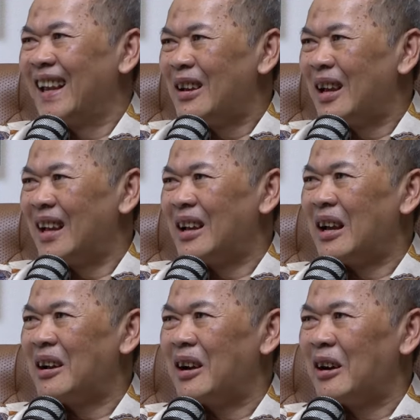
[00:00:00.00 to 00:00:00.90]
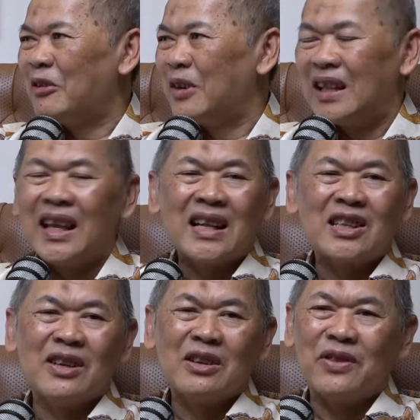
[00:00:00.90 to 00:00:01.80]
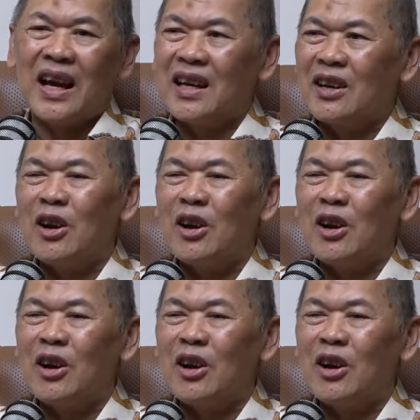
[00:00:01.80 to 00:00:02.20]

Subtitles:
With that, you will find